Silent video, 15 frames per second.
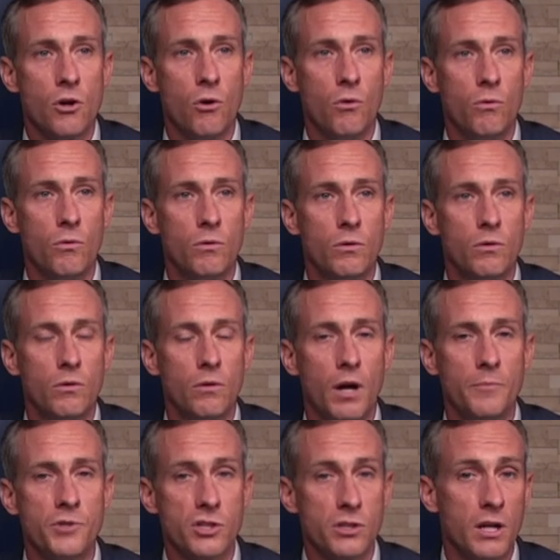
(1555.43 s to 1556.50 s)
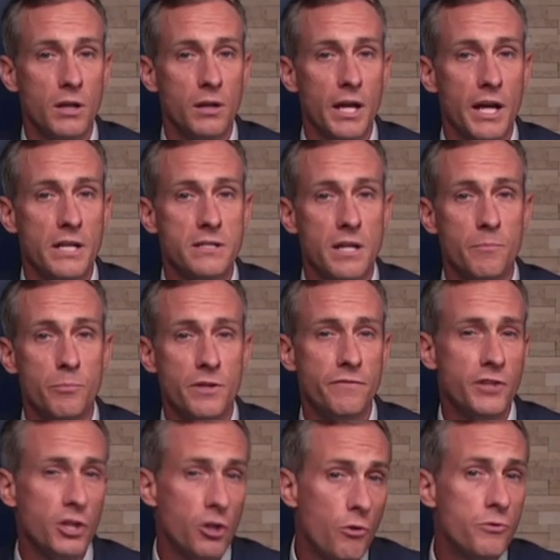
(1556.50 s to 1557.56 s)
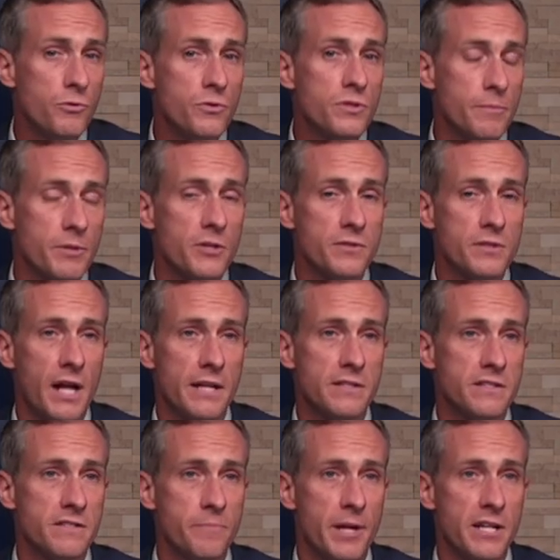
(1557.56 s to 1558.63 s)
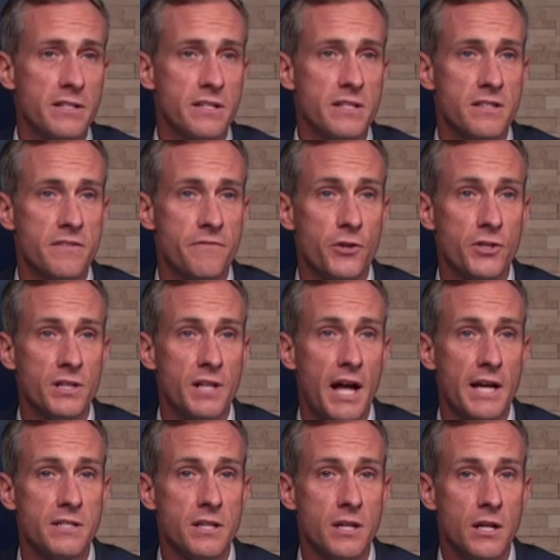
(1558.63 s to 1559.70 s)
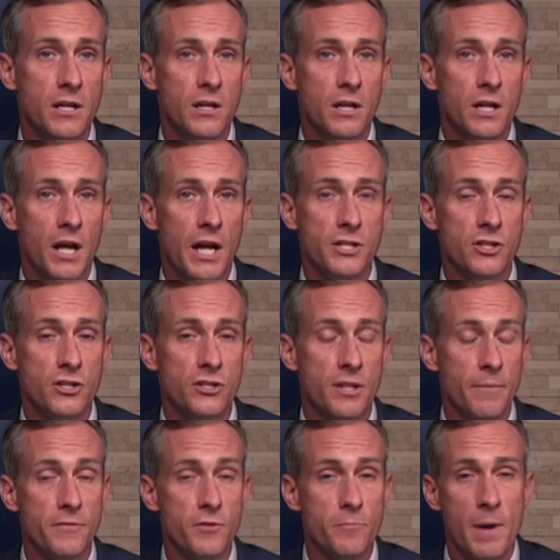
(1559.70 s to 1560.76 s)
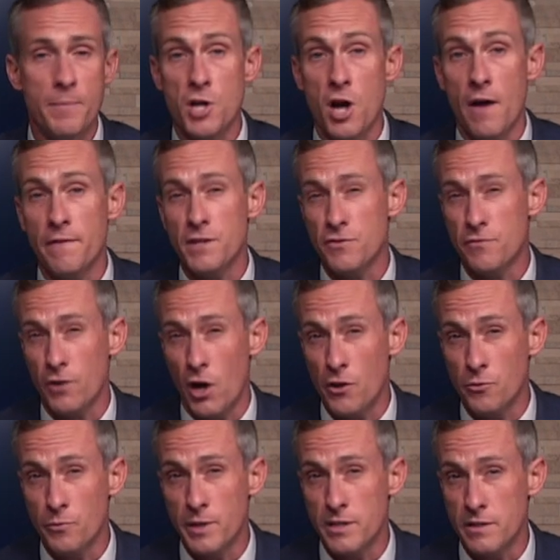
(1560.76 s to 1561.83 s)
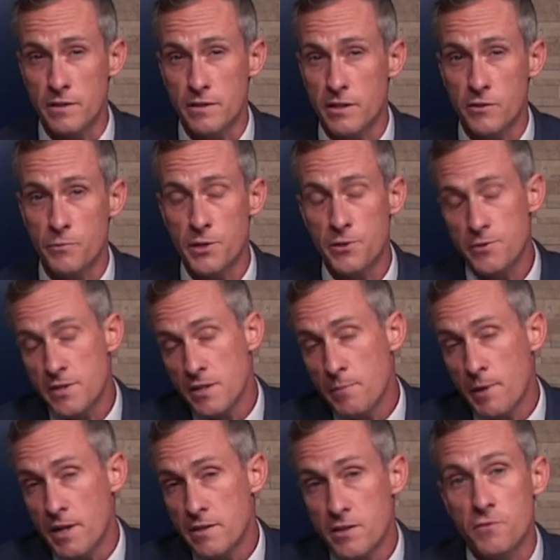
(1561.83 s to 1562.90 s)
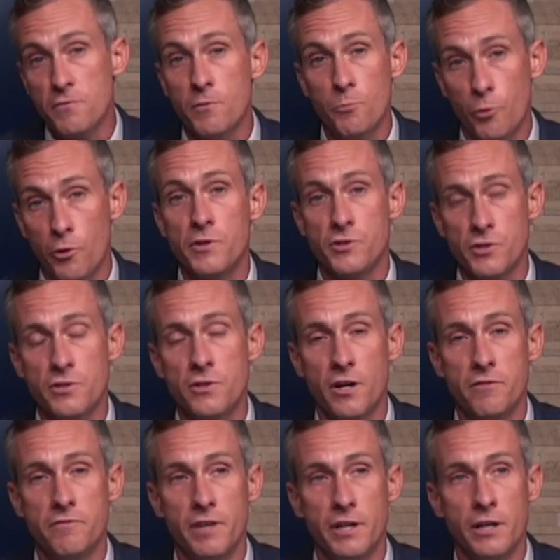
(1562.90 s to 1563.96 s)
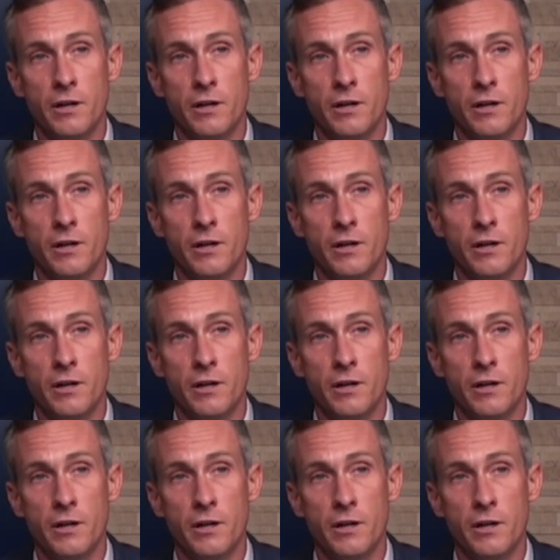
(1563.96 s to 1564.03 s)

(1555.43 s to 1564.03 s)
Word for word: So I'm just going to, like I said, briefly go through some of those classes of medicines. The first class and some of you may be on these for other reasons, because we use these medicines for more than just heart